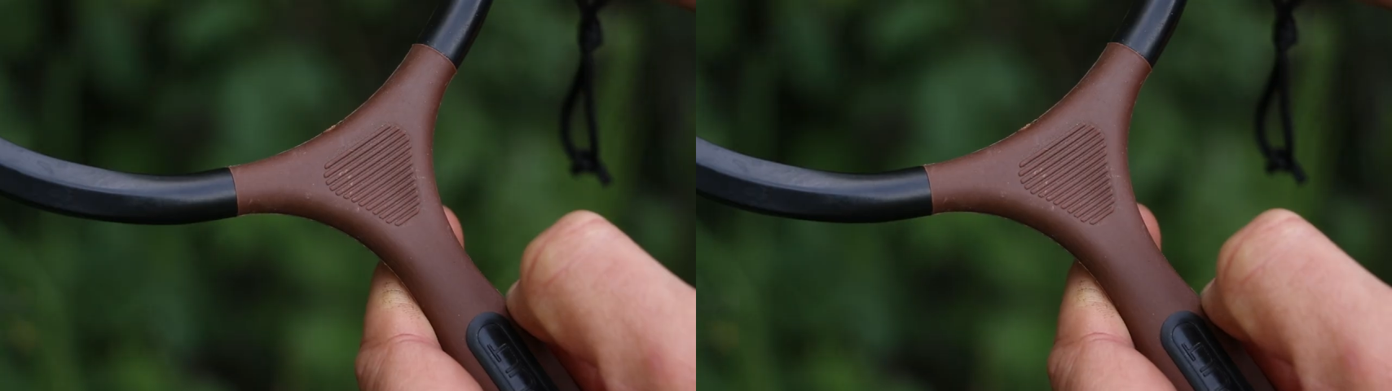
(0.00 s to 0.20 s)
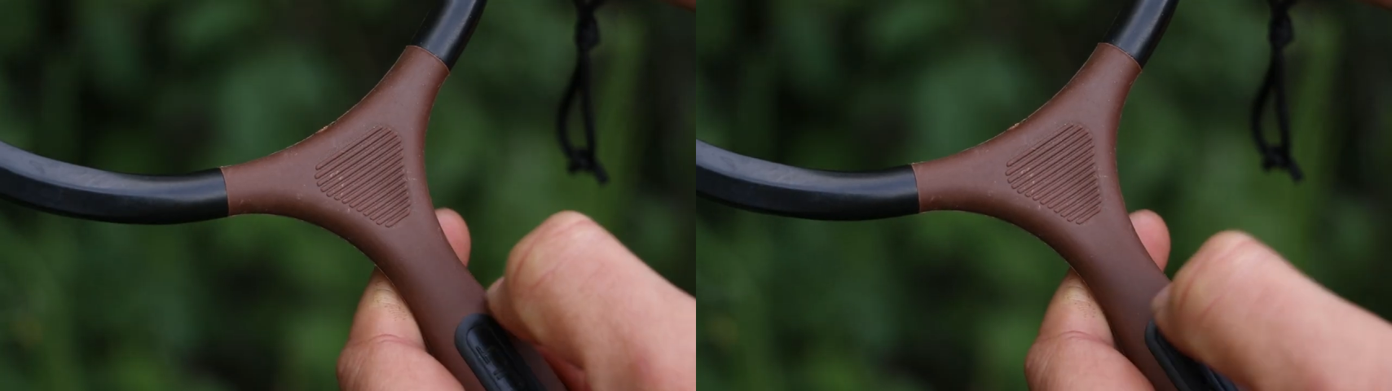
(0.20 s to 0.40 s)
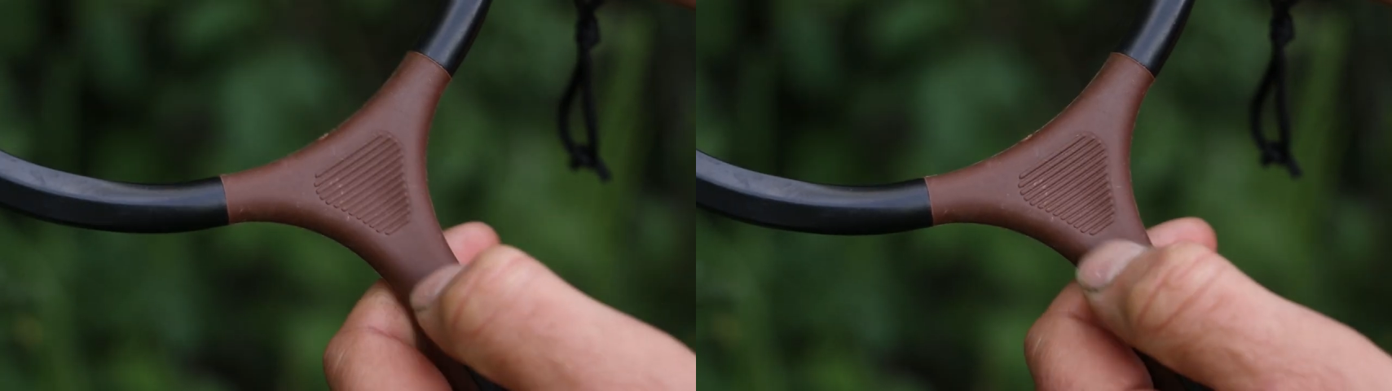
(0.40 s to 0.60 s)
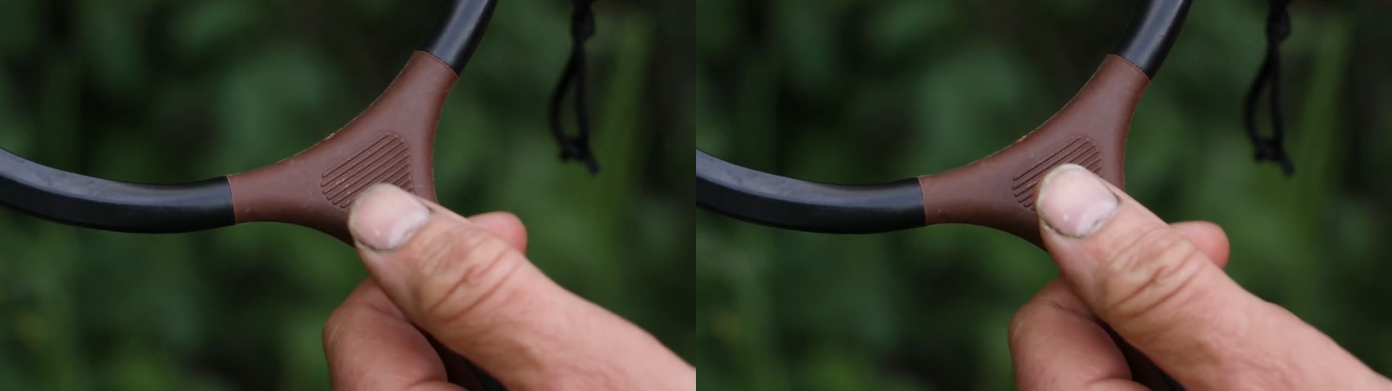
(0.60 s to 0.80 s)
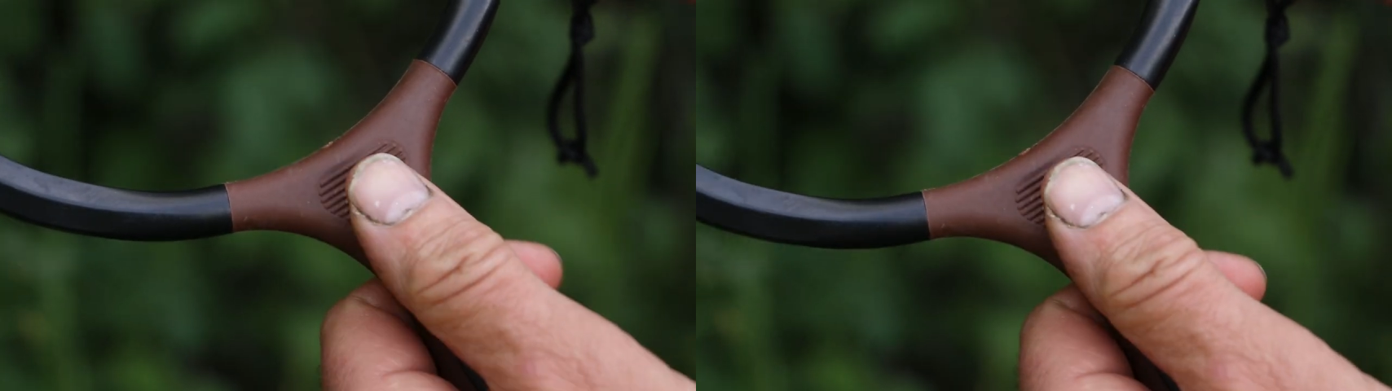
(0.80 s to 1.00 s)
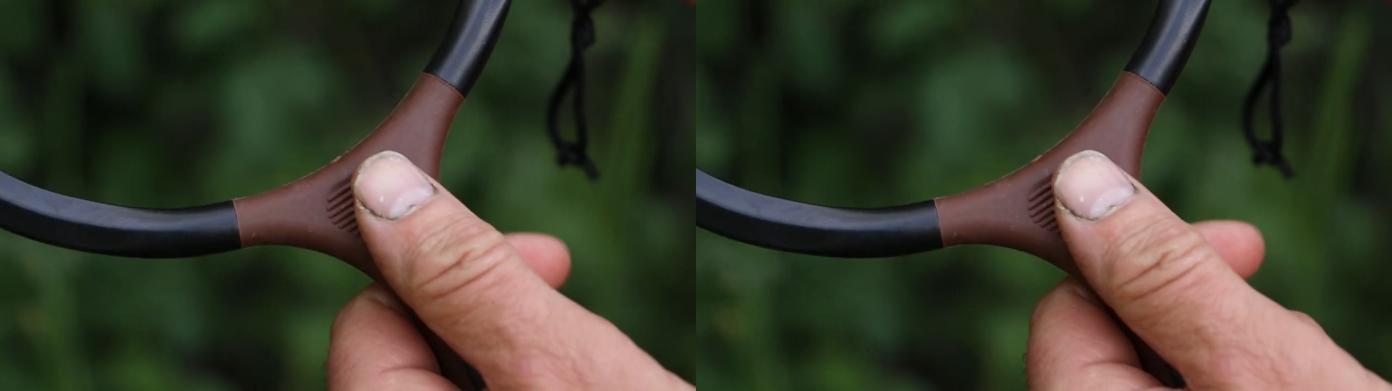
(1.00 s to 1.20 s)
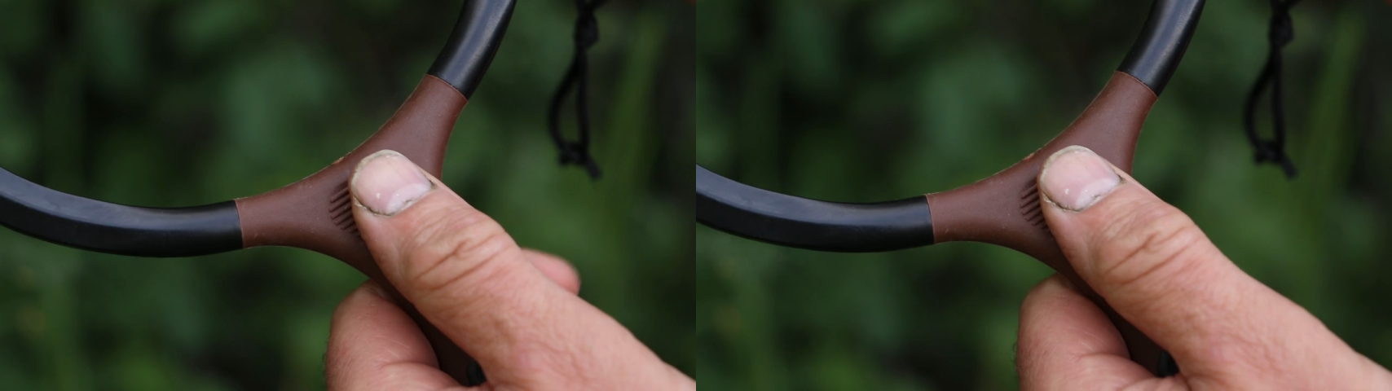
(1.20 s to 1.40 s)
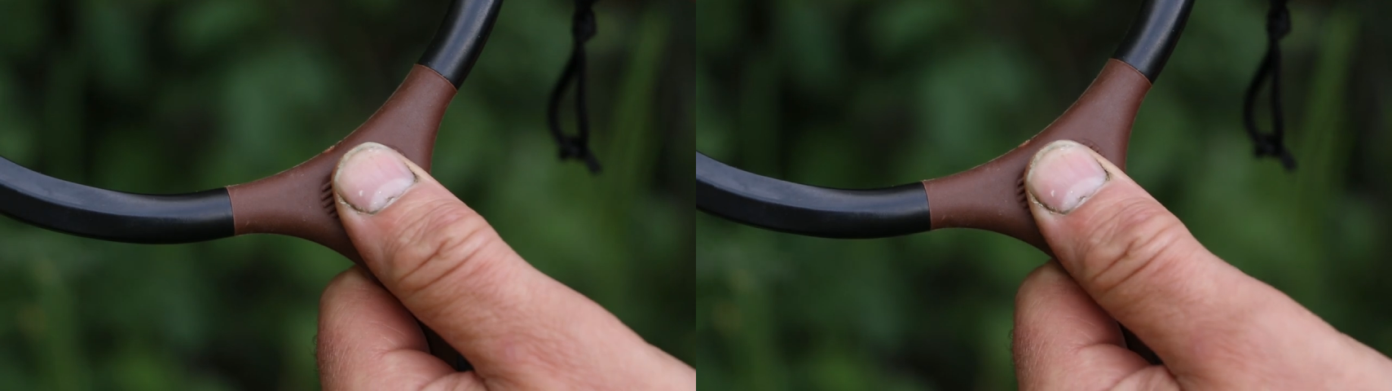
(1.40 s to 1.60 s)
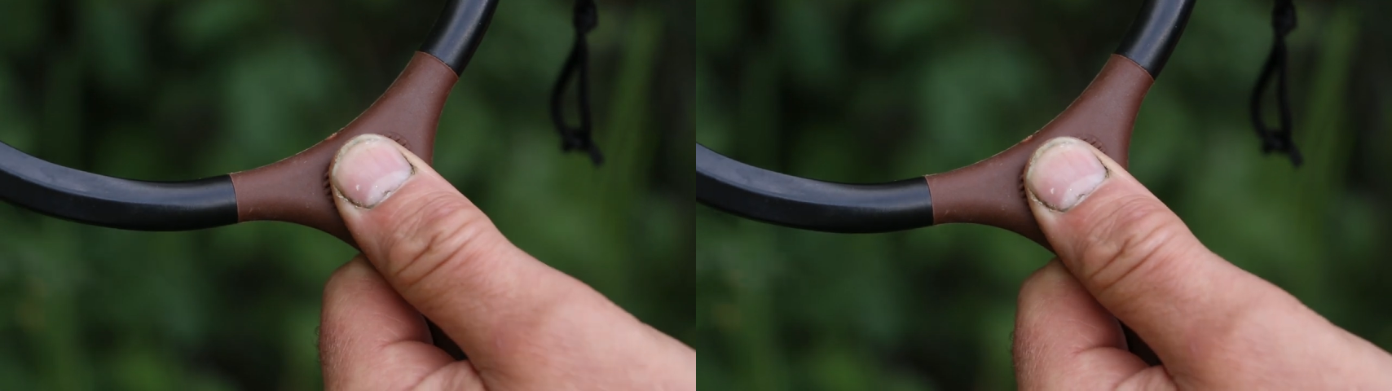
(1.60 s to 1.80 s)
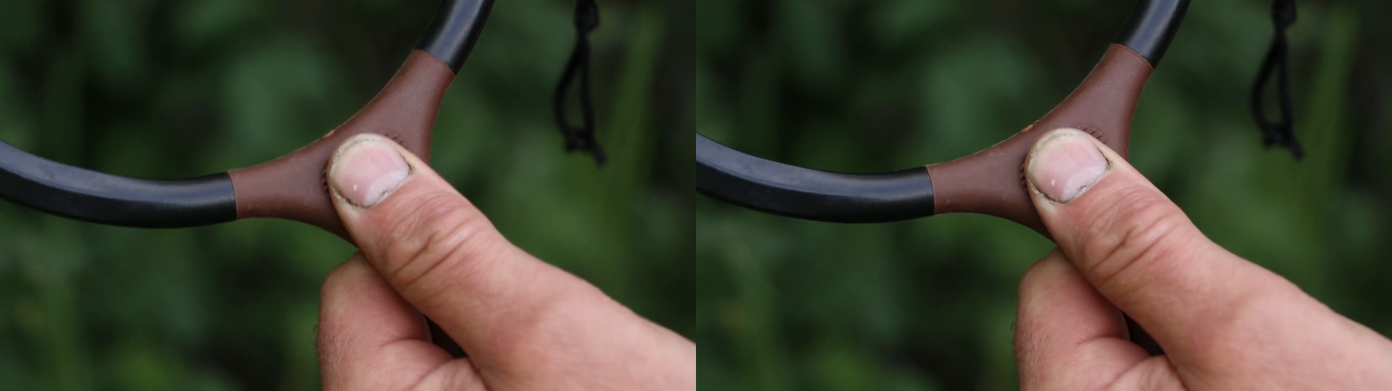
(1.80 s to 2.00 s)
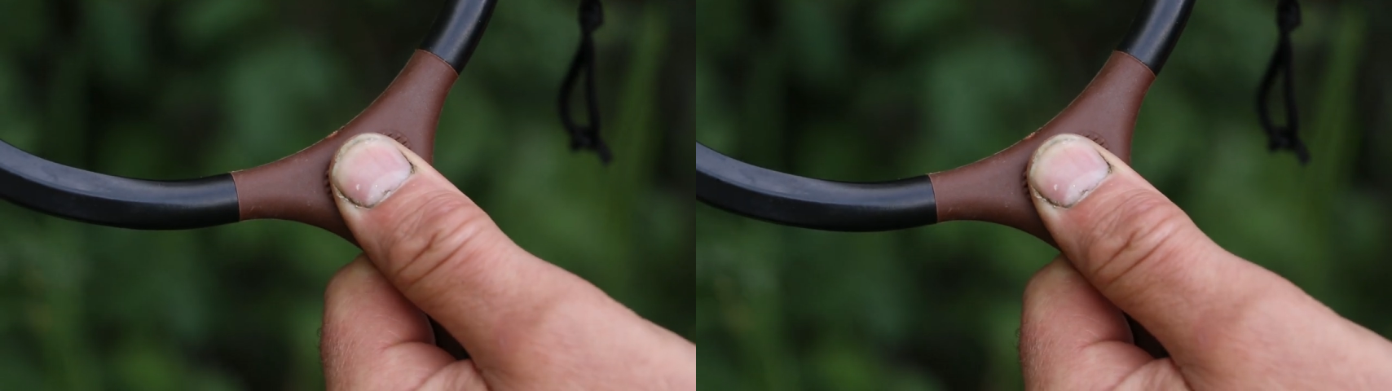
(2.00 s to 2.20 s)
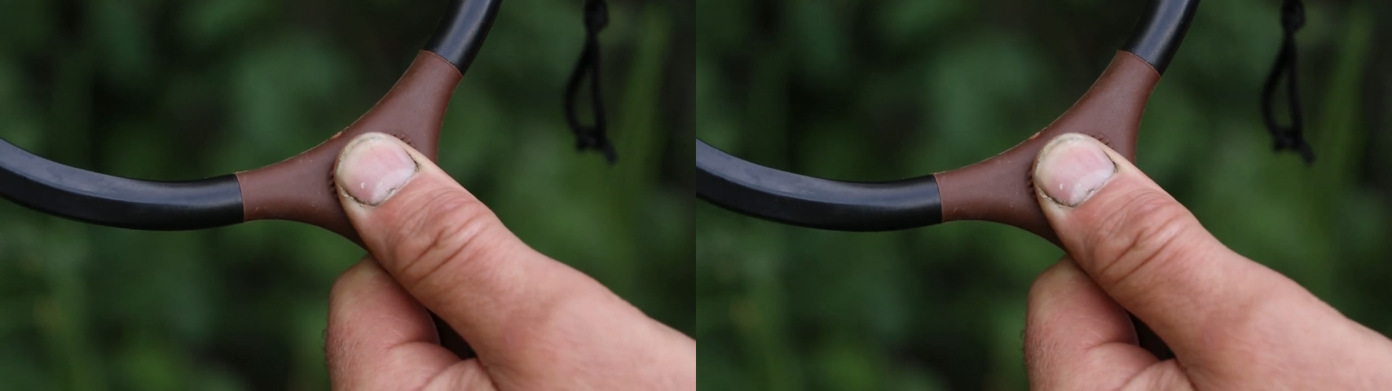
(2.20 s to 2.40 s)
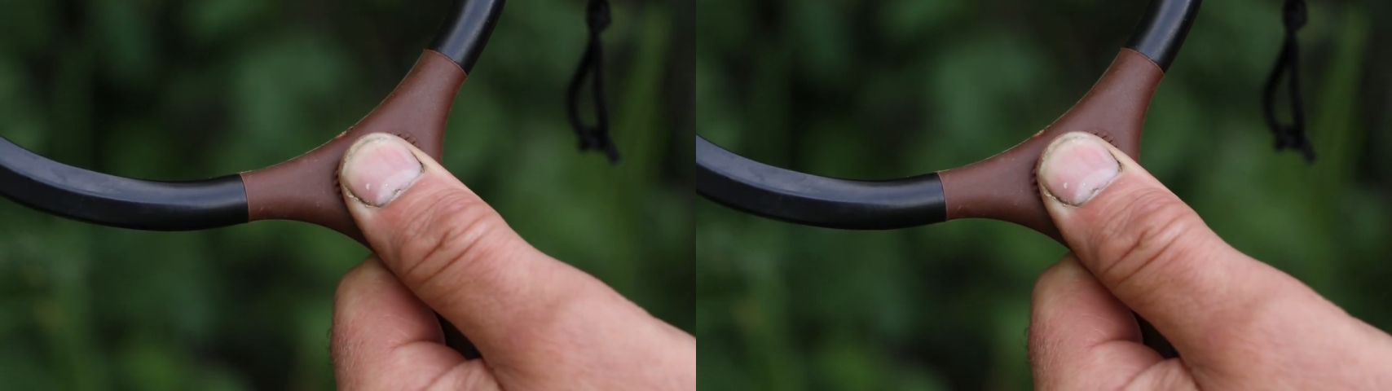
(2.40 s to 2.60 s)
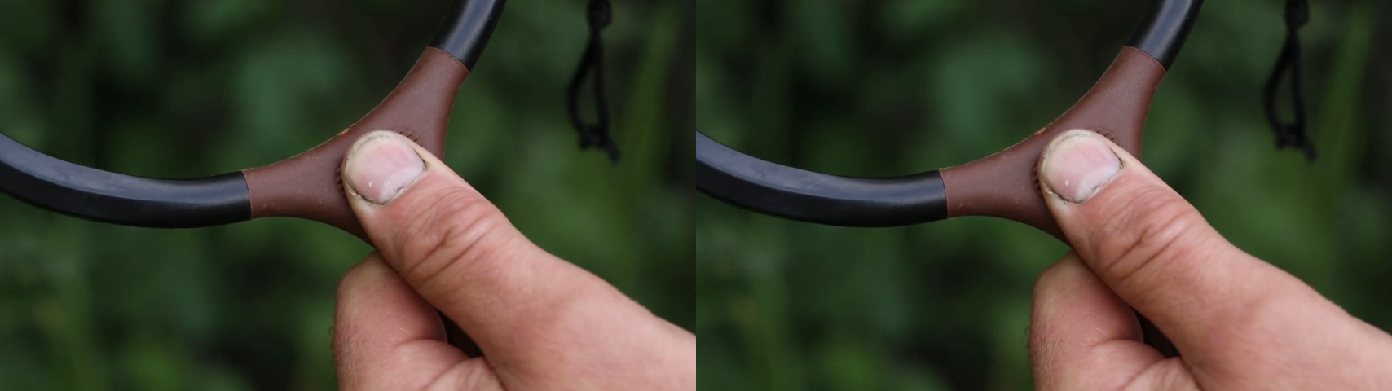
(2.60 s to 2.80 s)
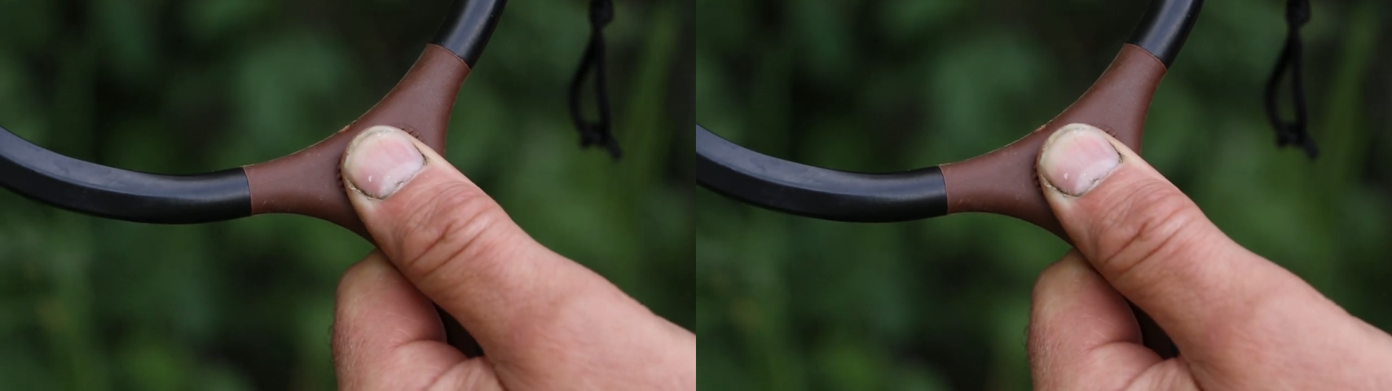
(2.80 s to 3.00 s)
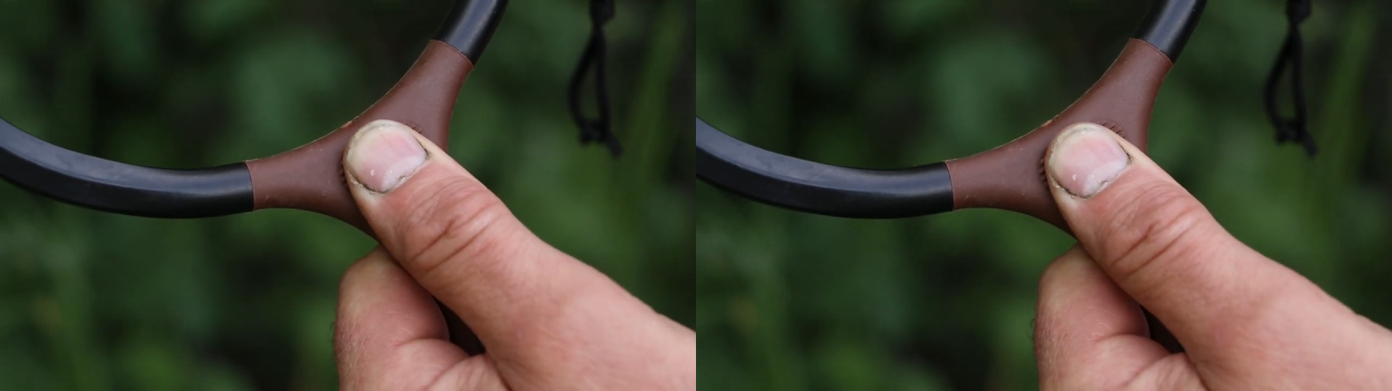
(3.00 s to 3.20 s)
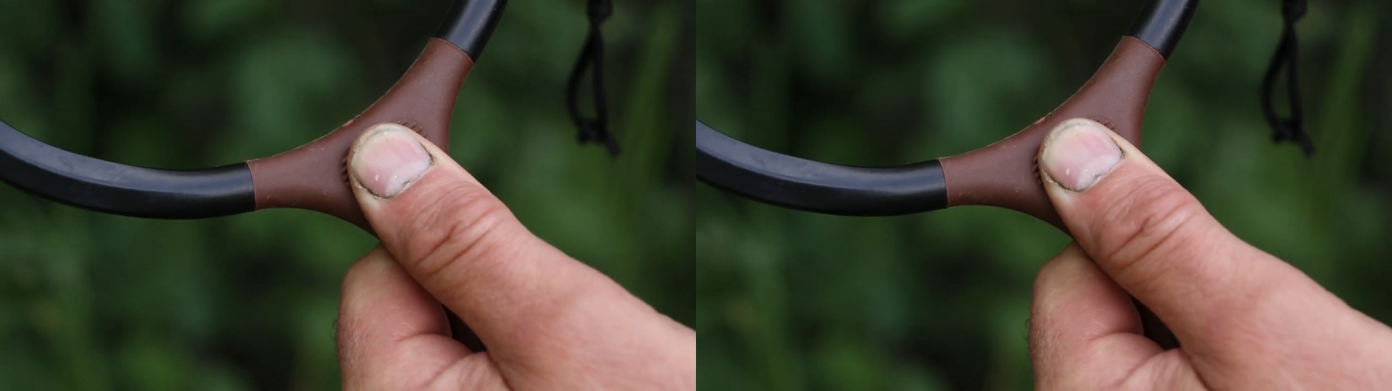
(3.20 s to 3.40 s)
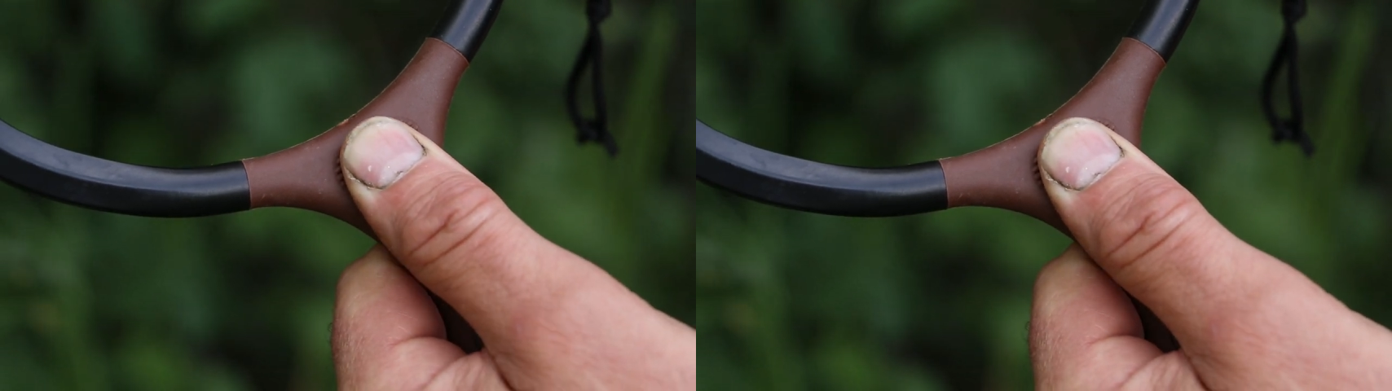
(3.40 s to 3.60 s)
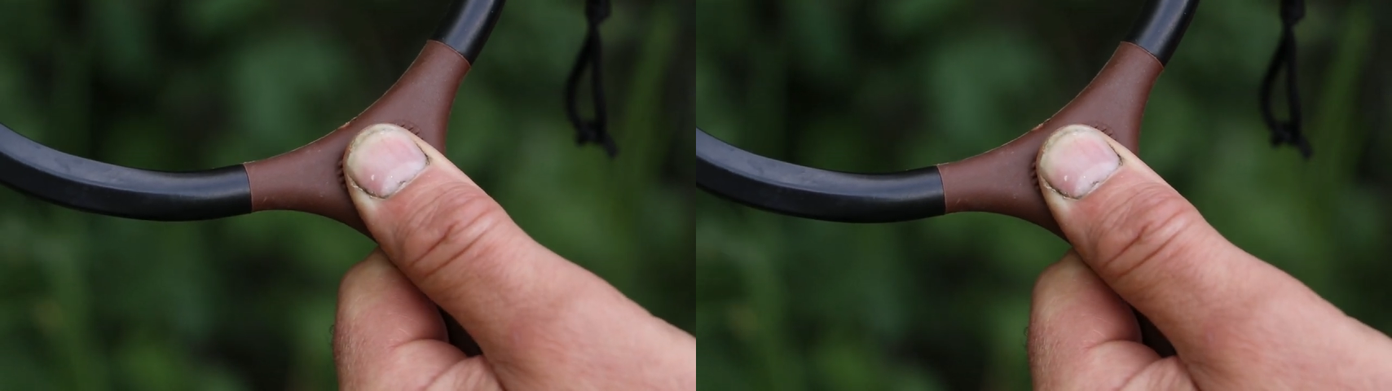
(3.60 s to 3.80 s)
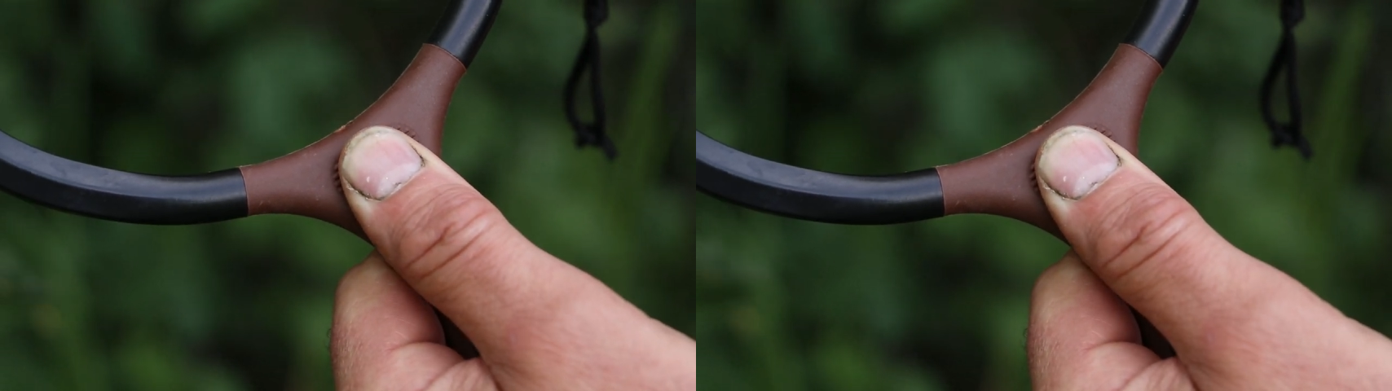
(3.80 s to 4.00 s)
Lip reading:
(no speaker visible)